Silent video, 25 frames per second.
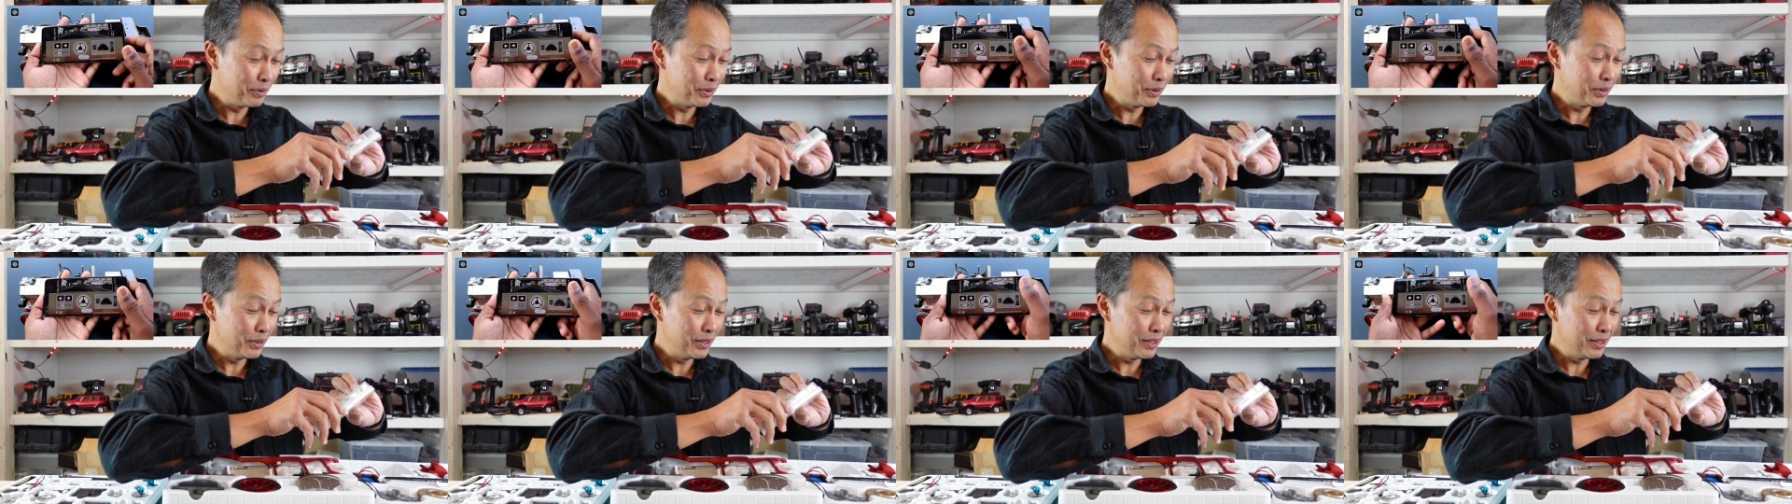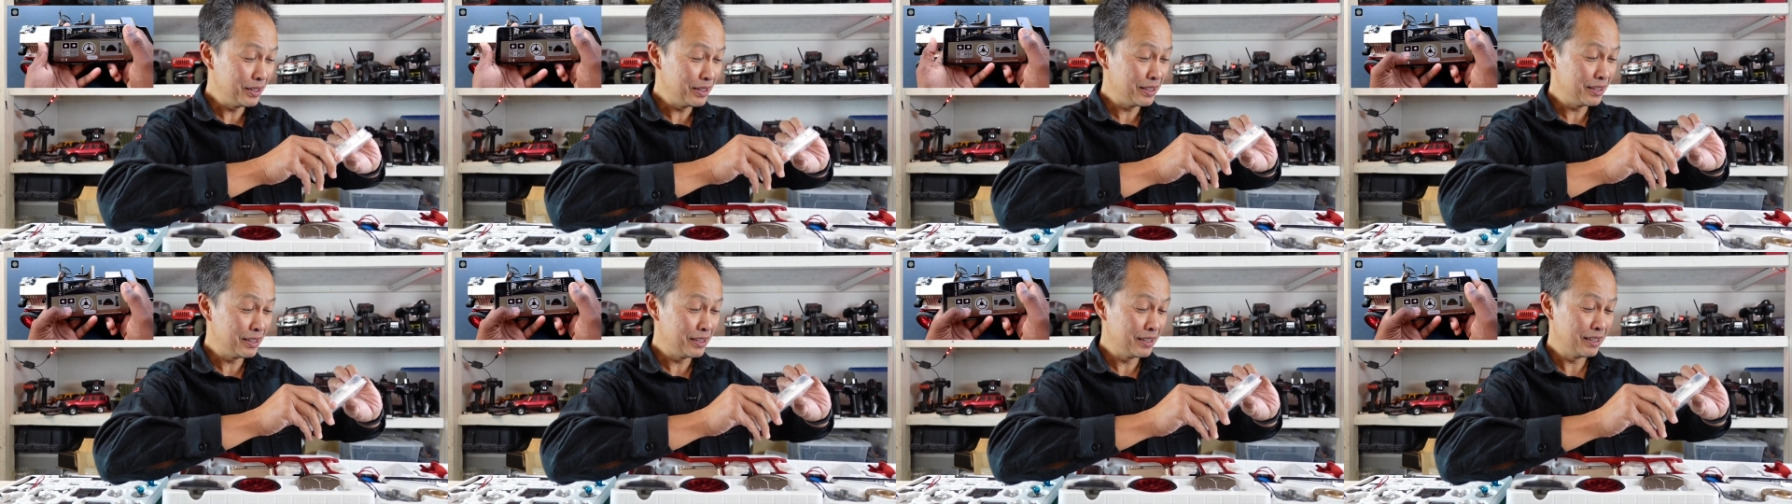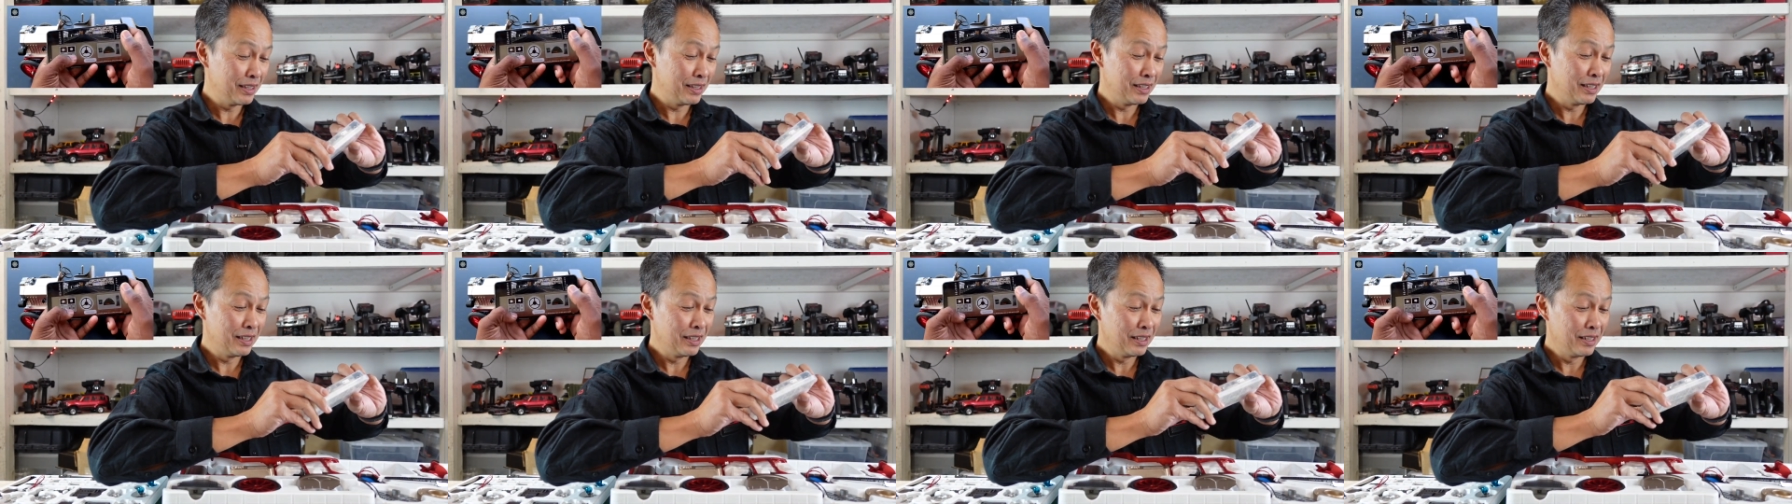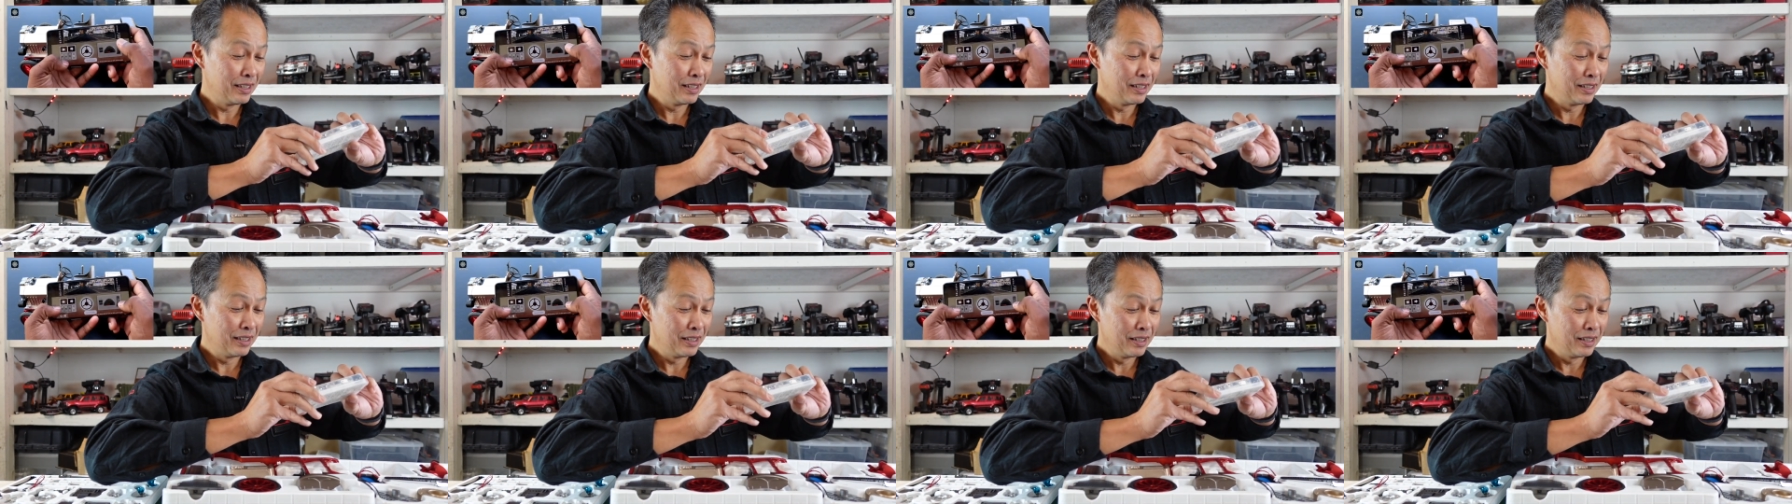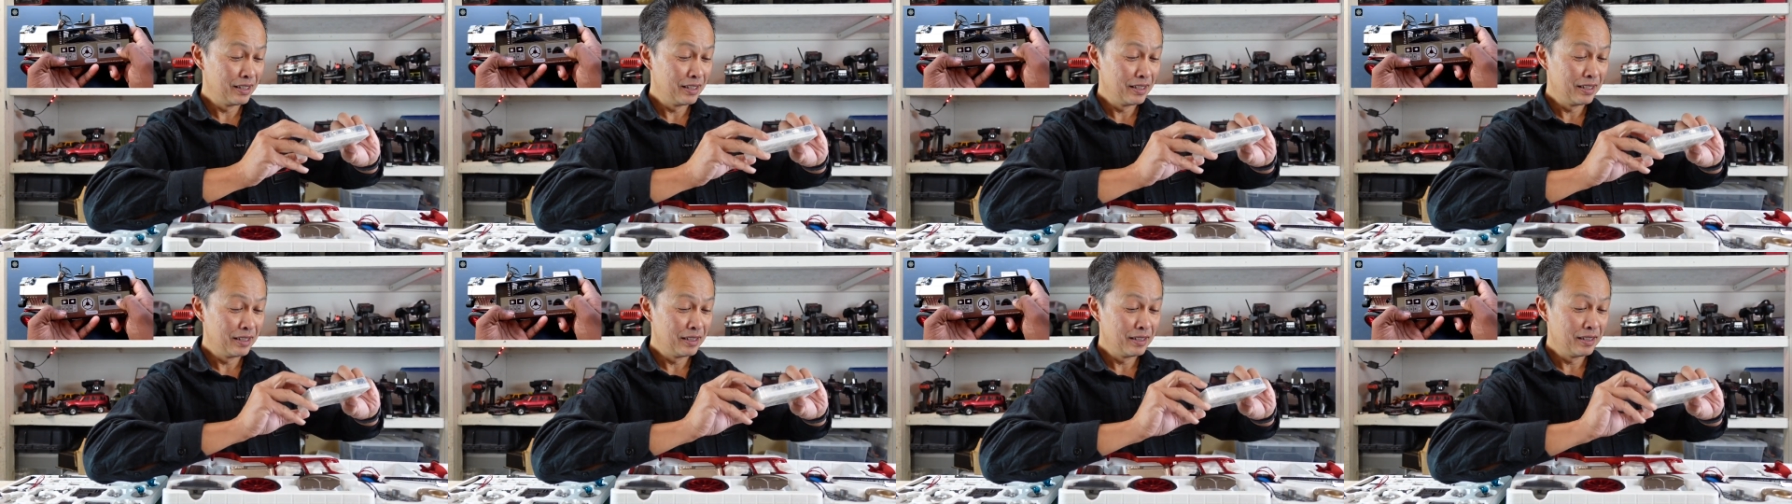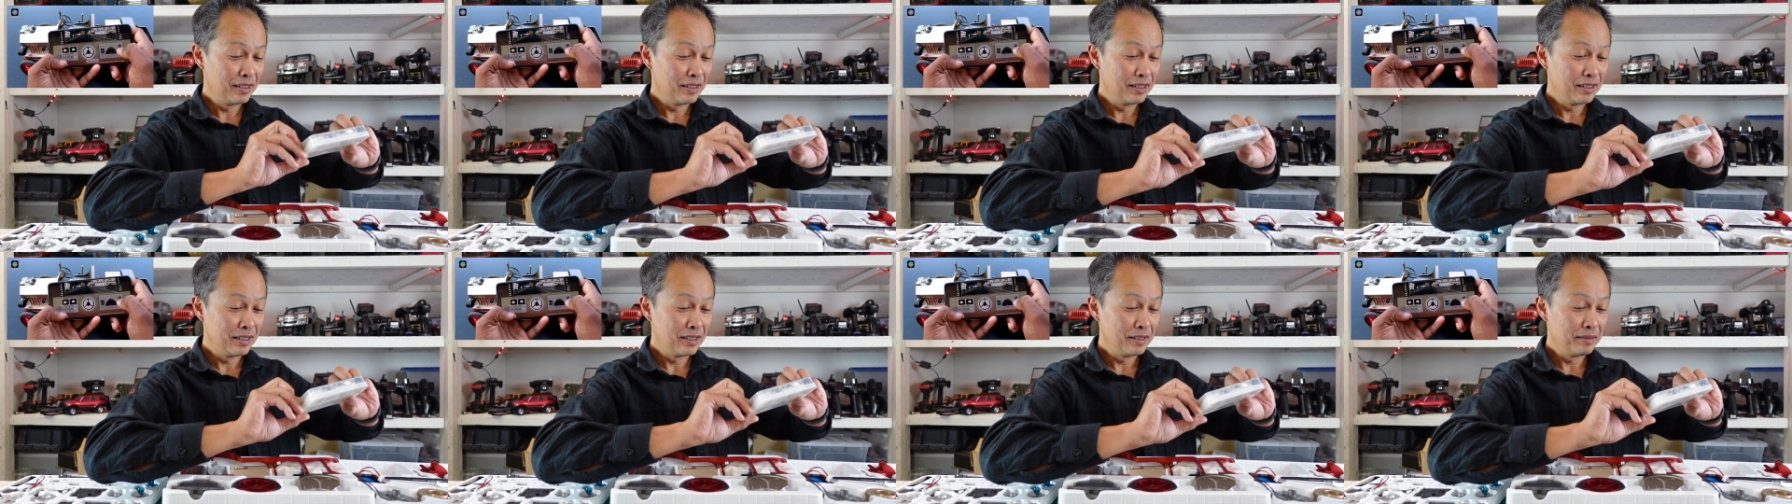boys,
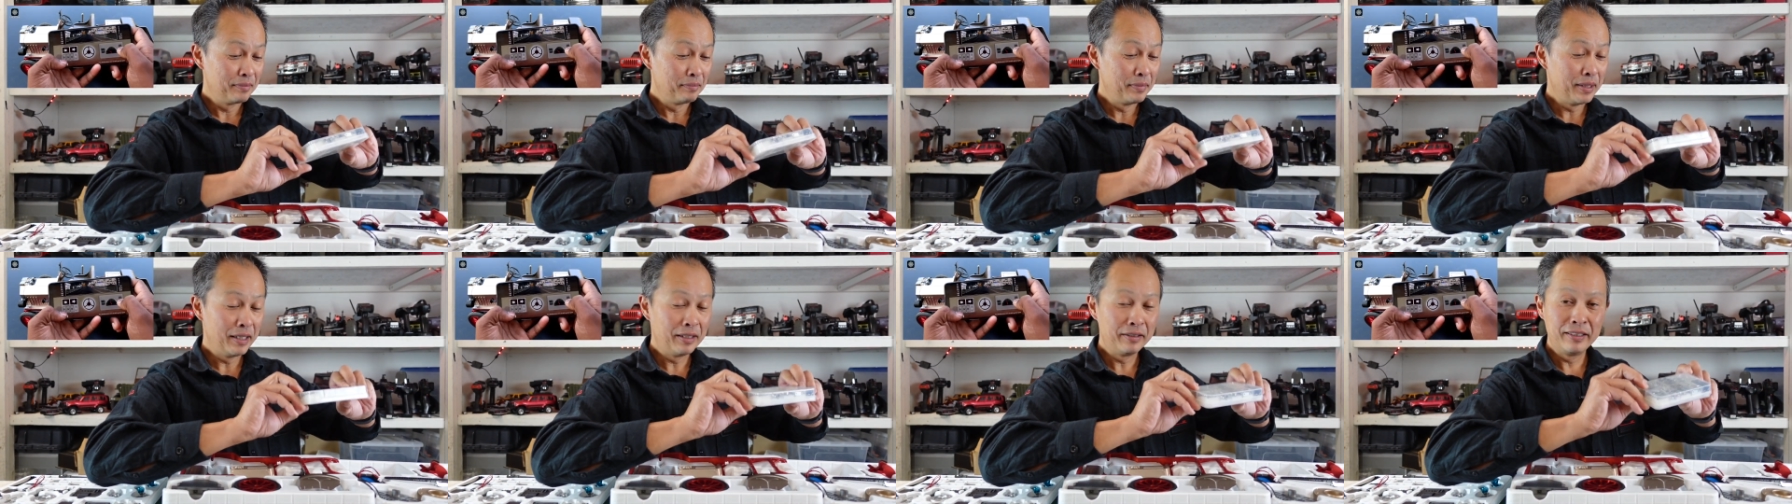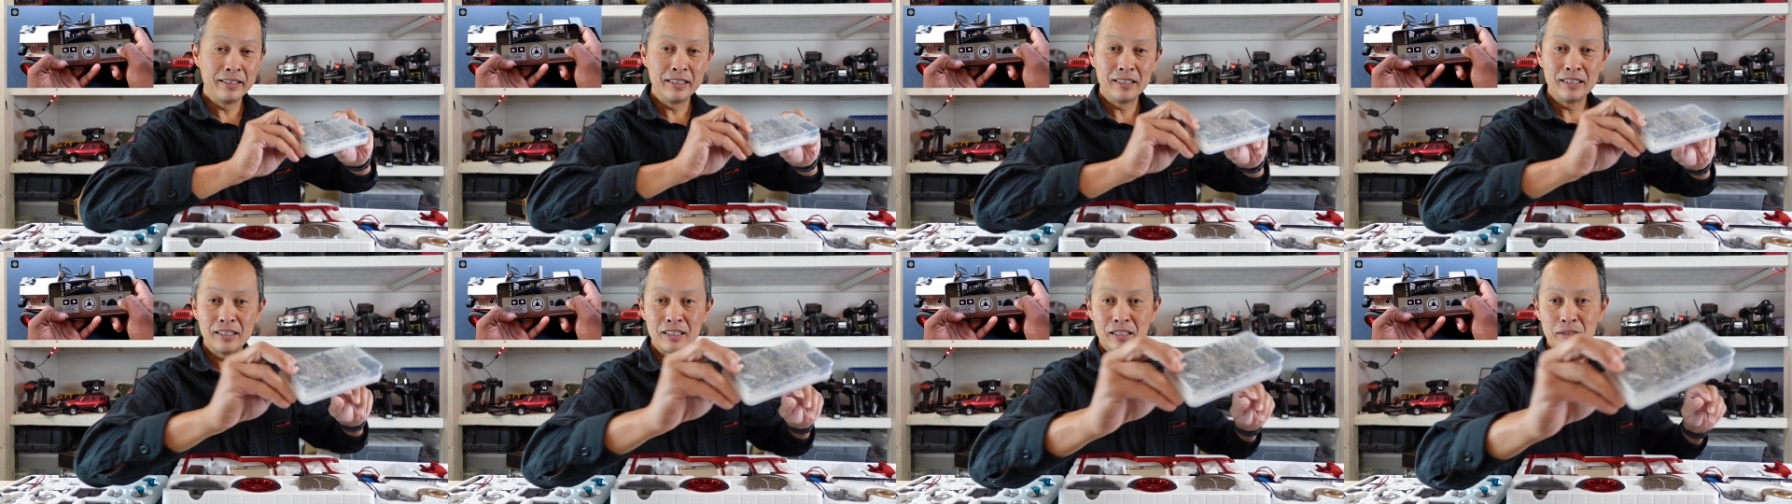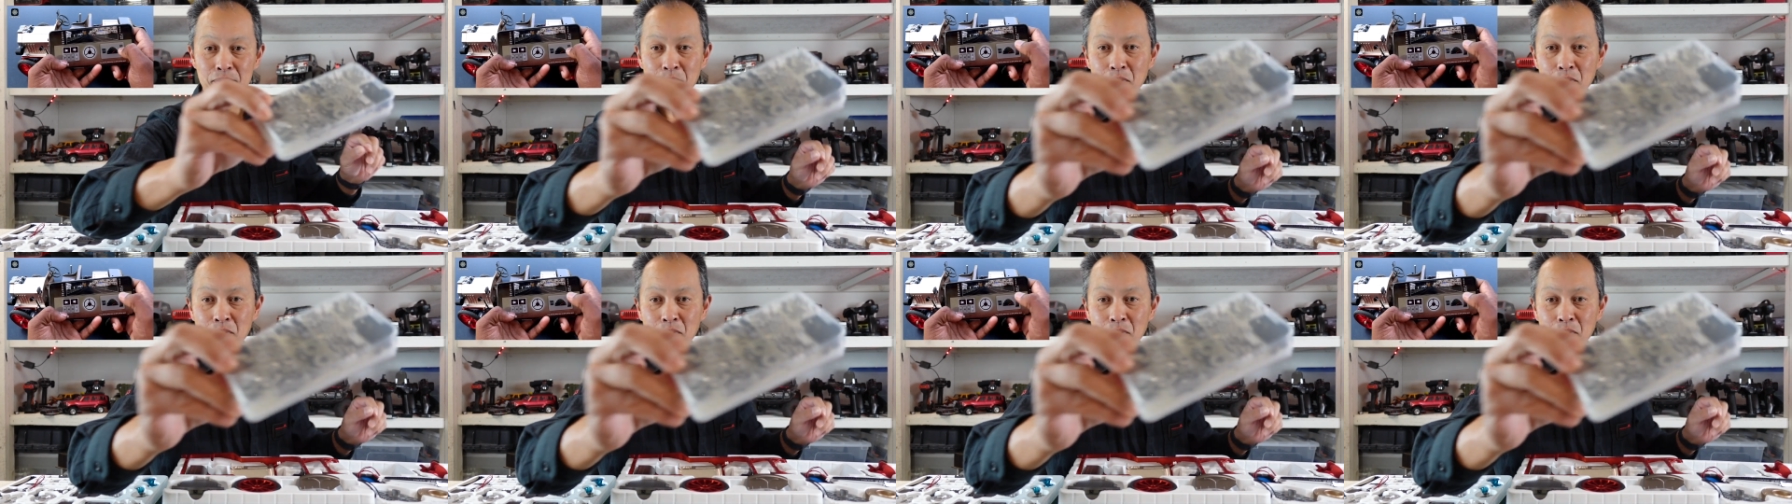bearings,